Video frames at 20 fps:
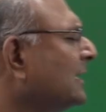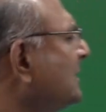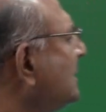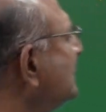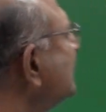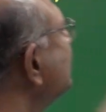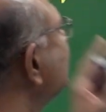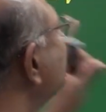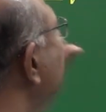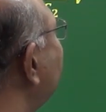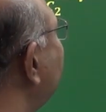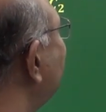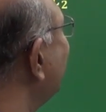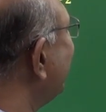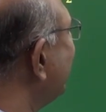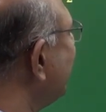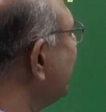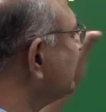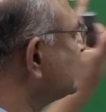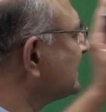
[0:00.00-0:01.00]
This is
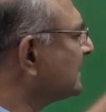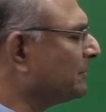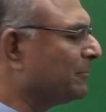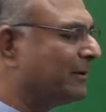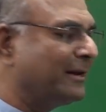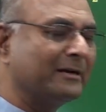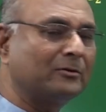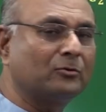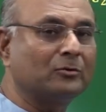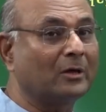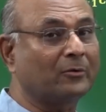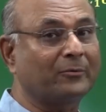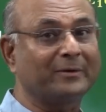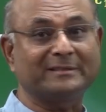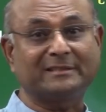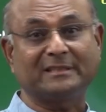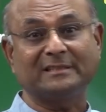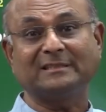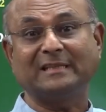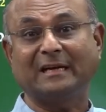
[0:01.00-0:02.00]
very similar to the
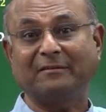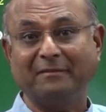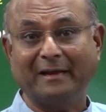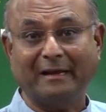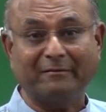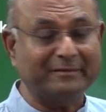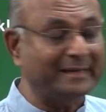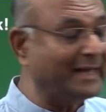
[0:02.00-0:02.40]
questions that we have